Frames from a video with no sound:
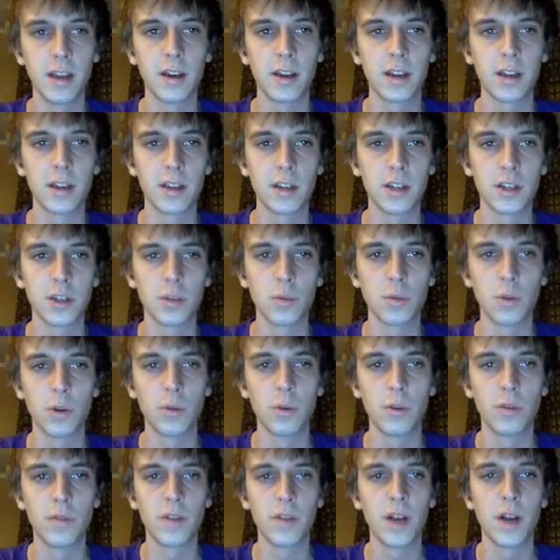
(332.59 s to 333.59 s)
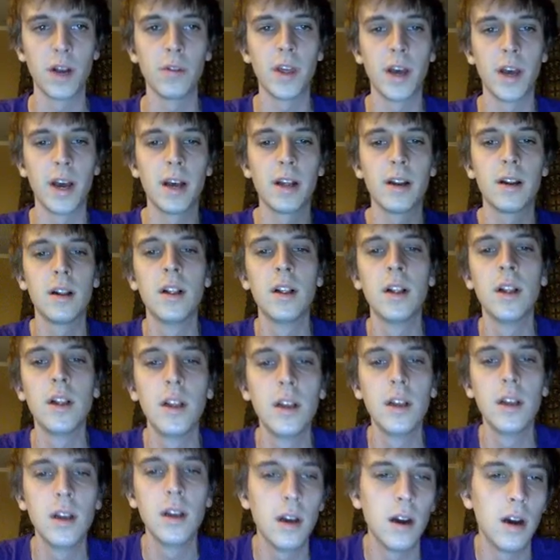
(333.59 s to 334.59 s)
a condition where we found
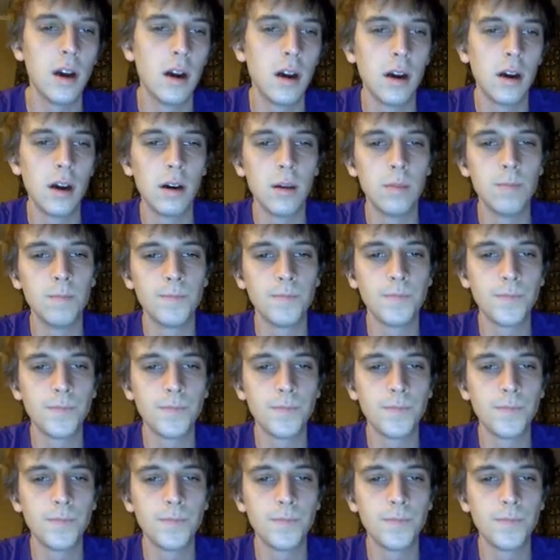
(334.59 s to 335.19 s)
that. Um,